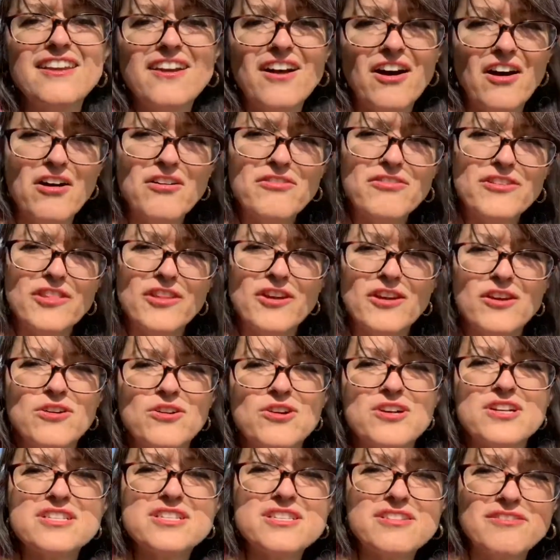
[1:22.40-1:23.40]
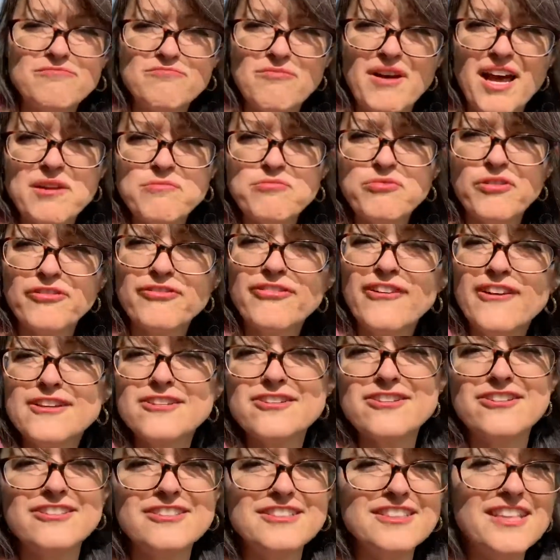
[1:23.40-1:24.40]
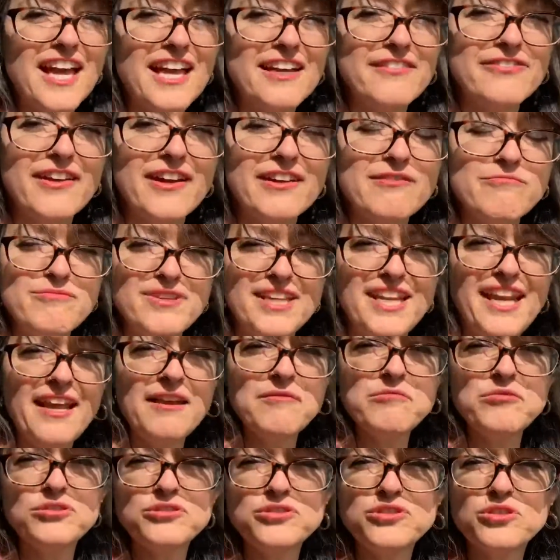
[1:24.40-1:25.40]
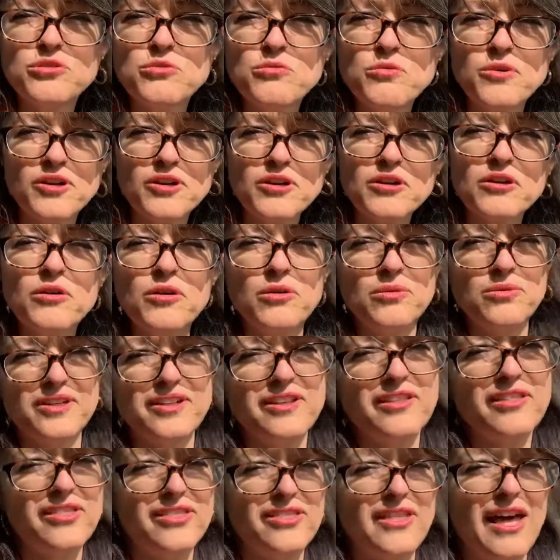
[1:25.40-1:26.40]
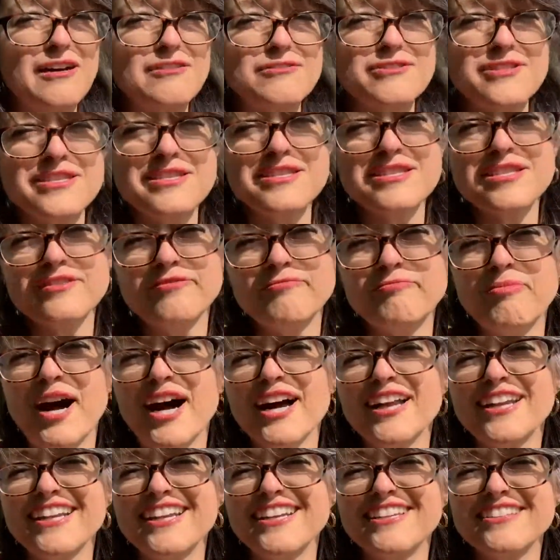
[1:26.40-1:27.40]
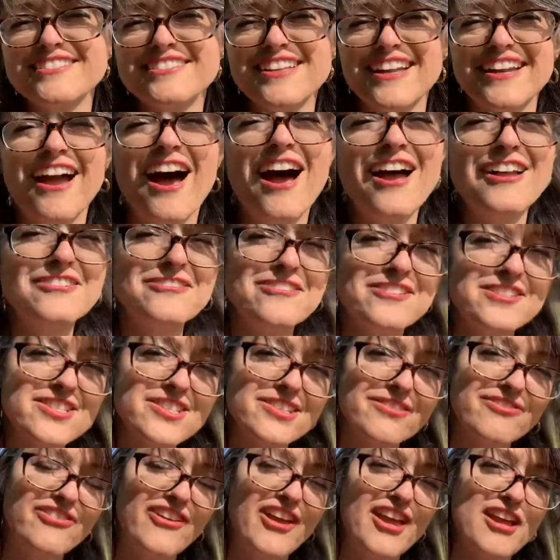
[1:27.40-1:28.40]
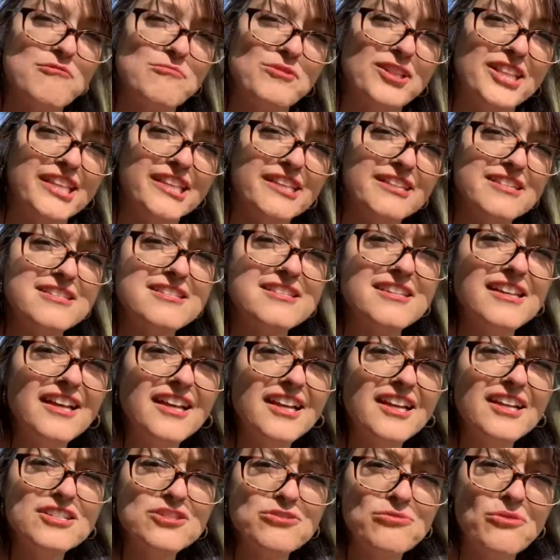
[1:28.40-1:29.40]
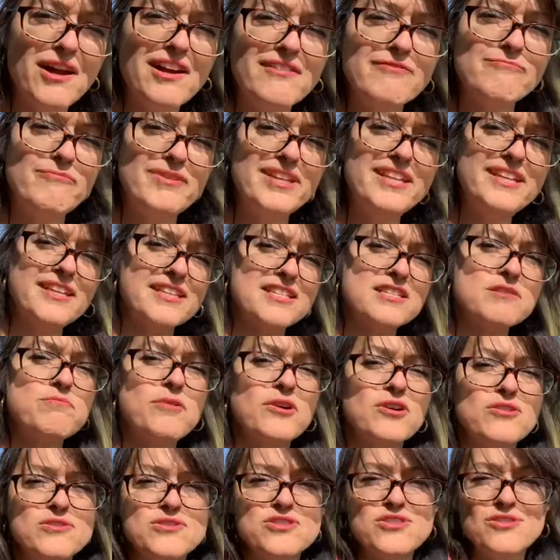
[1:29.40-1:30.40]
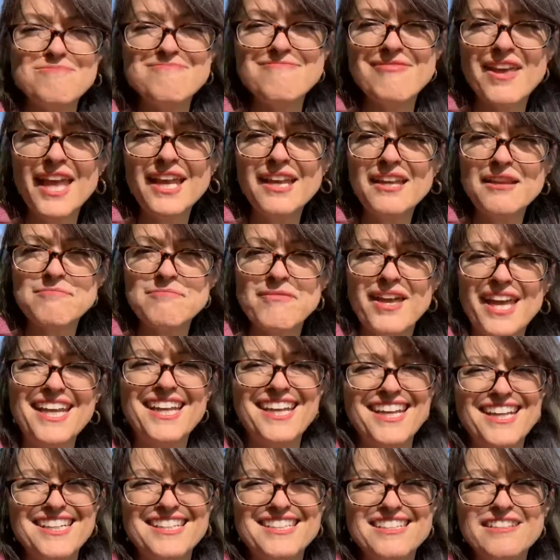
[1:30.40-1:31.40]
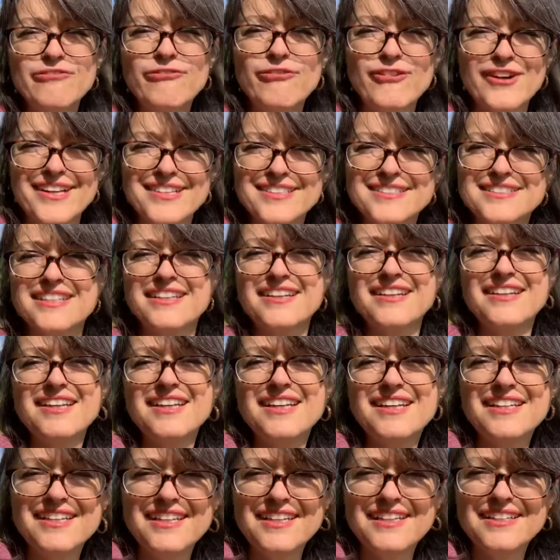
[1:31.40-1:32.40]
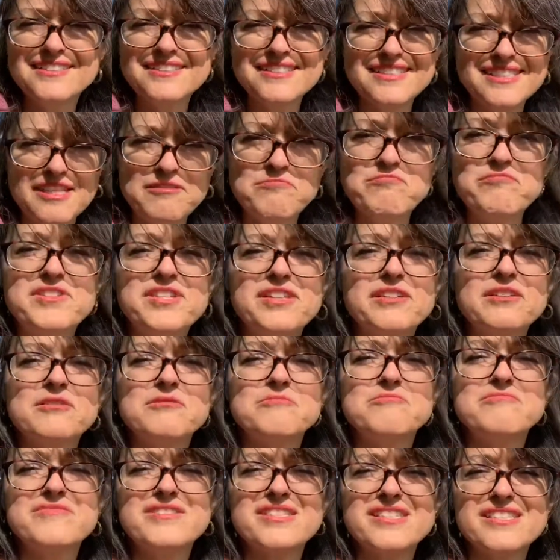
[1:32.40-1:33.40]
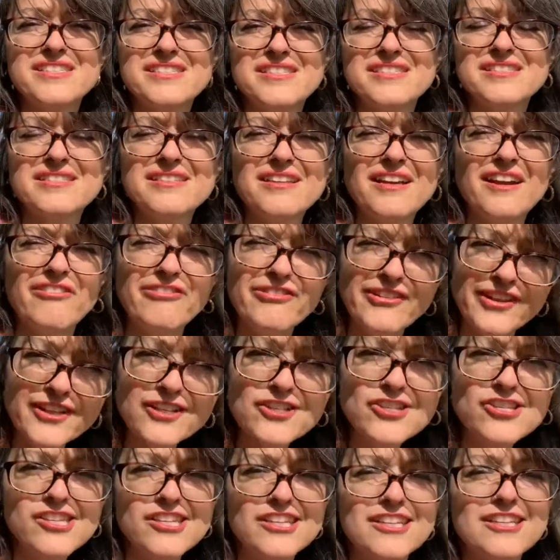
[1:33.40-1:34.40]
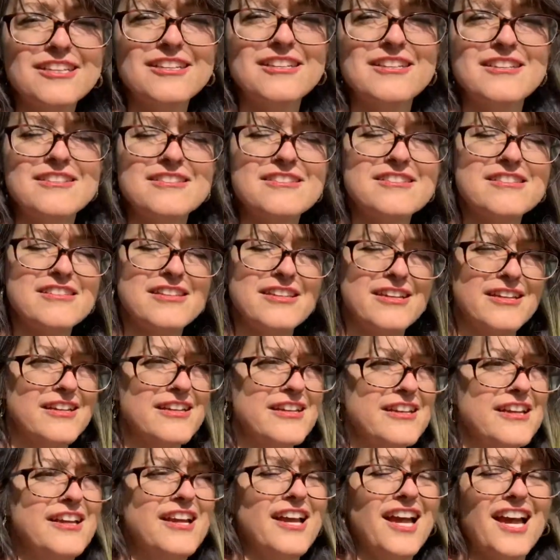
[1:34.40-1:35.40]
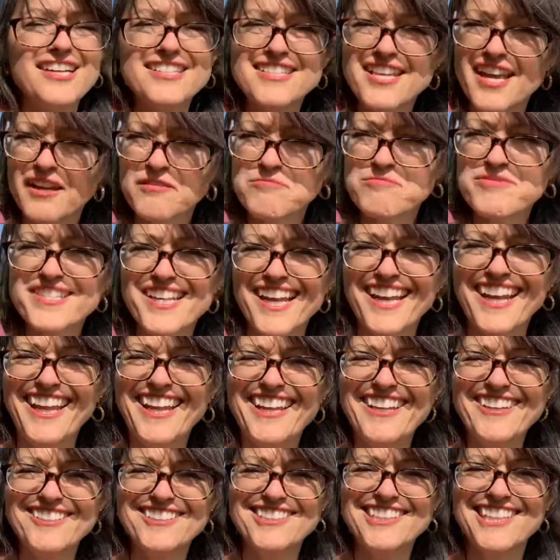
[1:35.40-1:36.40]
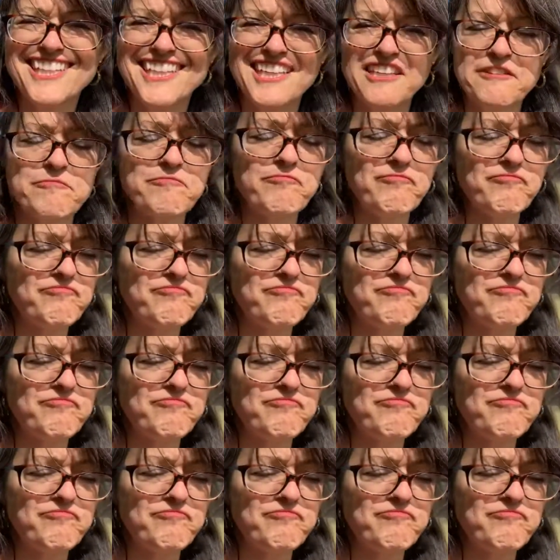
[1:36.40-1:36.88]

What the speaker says: Over the course of my professional life, I've been able to work with thousands of bodies and hundreds of families. So I've been exposed to many different symptoms, afflictions, attempts at healing.